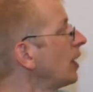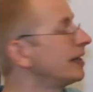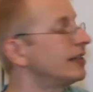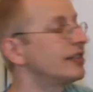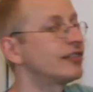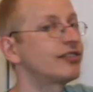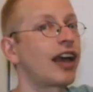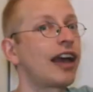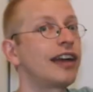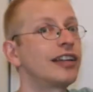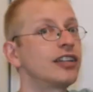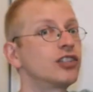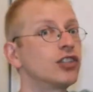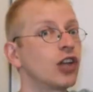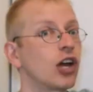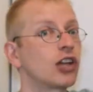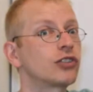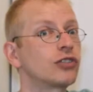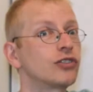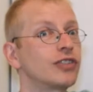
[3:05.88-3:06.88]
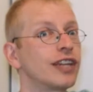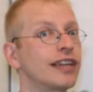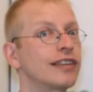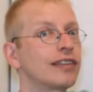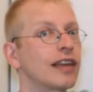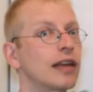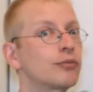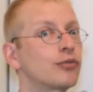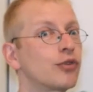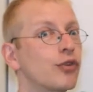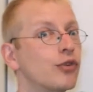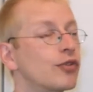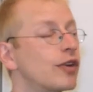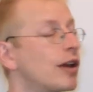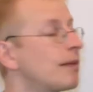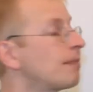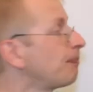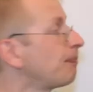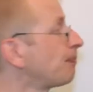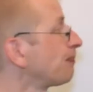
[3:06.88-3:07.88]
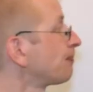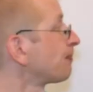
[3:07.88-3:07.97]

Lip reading: decided not to take that program.